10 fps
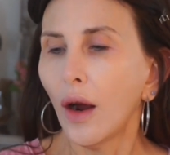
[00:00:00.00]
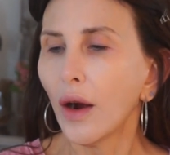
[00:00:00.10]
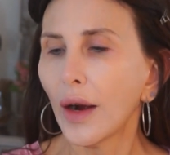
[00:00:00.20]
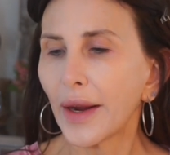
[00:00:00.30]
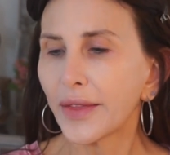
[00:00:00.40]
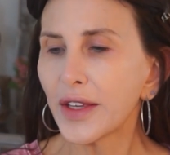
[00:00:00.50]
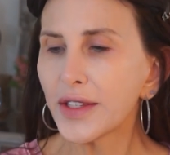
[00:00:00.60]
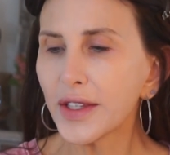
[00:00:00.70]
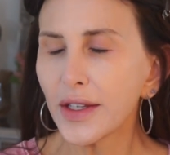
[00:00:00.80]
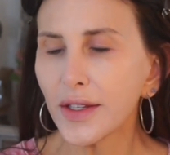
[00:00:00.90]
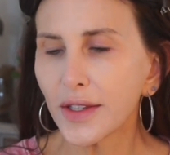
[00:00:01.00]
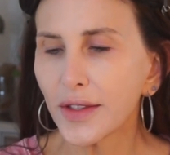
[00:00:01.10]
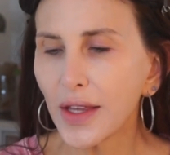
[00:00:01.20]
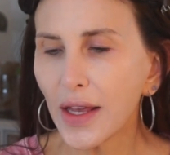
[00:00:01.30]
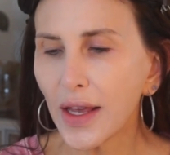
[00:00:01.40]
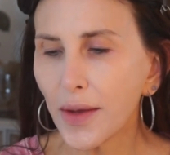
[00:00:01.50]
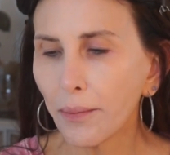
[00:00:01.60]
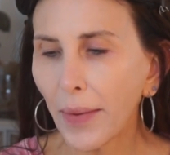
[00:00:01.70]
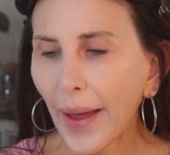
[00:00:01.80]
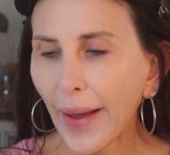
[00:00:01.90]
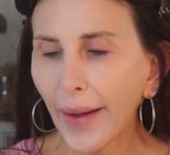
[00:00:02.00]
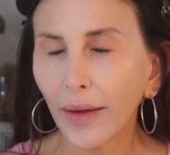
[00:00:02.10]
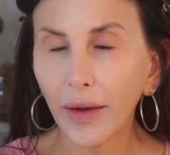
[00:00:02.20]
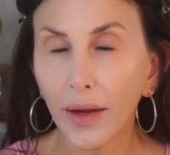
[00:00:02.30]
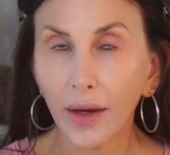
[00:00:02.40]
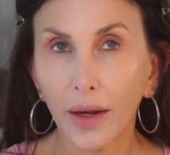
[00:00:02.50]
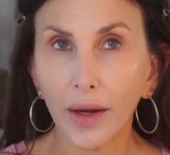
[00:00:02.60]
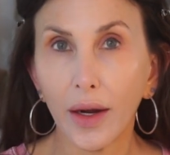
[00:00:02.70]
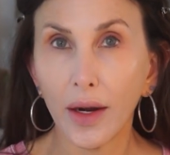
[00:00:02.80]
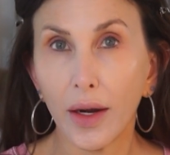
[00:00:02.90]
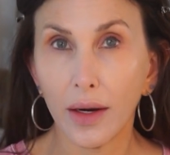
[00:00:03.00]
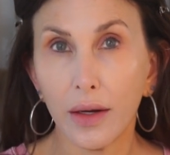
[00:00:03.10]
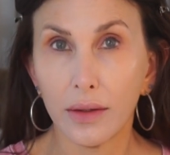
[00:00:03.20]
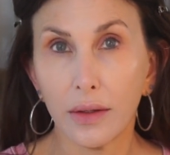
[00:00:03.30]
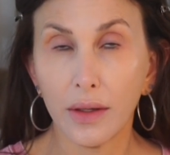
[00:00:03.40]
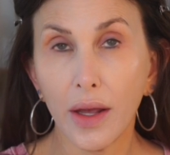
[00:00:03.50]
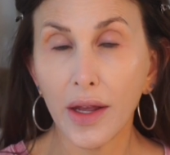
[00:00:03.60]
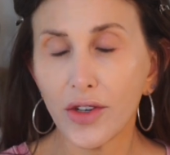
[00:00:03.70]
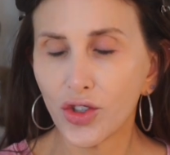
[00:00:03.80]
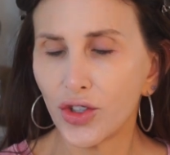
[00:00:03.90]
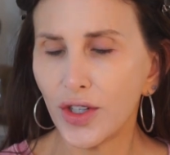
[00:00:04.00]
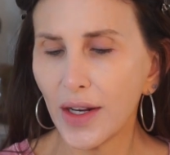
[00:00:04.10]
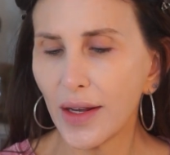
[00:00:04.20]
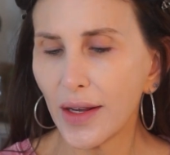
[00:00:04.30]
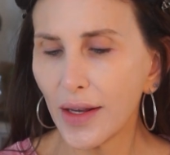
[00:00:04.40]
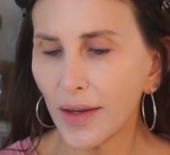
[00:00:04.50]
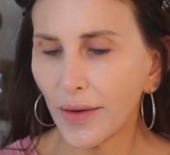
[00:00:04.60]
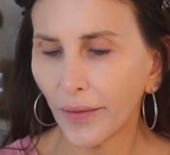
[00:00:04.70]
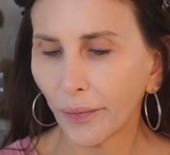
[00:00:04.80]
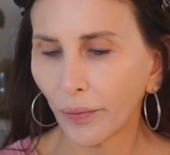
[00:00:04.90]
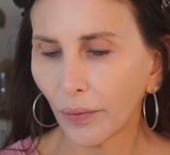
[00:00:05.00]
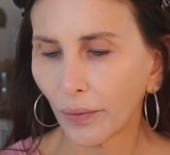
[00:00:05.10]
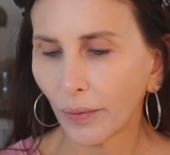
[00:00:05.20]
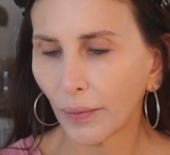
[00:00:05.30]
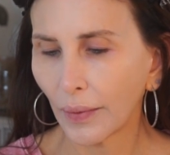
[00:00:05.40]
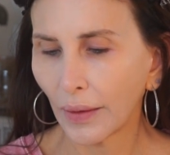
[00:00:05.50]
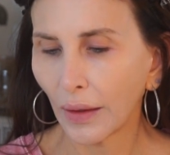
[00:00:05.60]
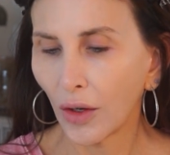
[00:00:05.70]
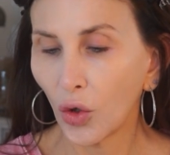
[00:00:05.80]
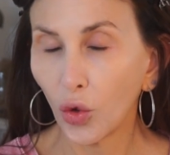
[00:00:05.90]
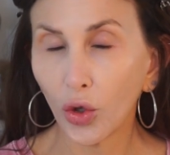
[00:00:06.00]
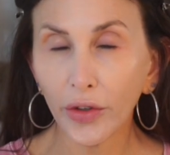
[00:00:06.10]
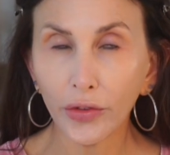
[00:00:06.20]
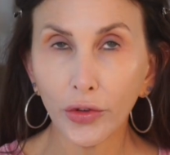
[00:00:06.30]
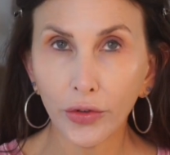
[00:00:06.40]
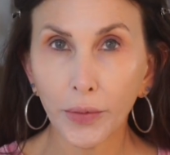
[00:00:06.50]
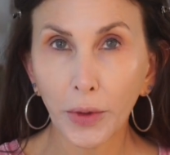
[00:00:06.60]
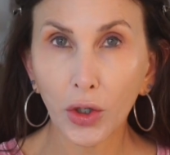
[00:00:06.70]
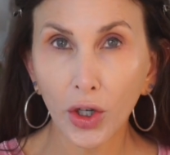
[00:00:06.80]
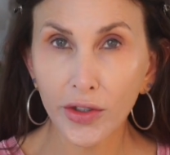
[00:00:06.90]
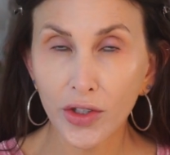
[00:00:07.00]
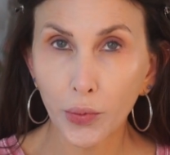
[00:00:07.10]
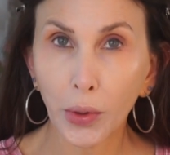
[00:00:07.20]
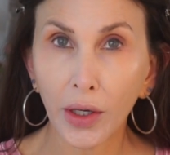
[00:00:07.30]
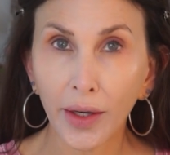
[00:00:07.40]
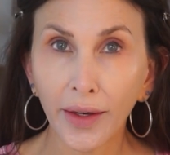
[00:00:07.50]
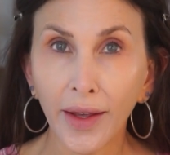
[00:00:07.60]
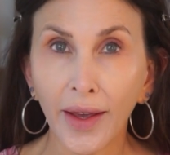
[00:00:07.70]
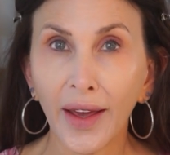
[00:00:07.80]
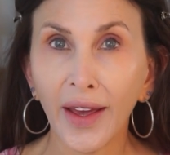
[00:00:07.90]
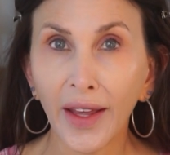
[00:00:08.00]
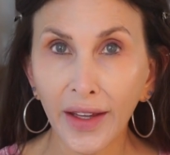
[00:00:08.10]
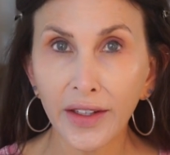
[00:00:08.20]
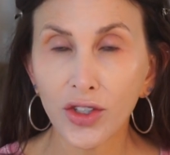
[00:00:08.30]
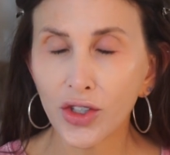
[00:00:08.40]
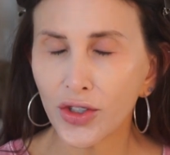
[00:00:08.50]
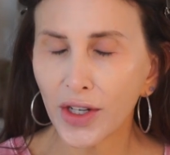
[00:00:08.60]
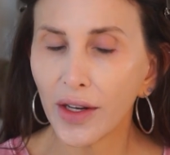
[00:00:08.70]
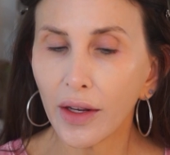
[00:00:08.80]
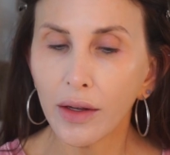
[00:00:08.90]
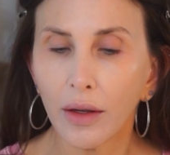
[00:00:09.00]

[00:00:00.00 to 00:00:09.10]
All right, this is the MAC HD, or if you're from across the pond, HD.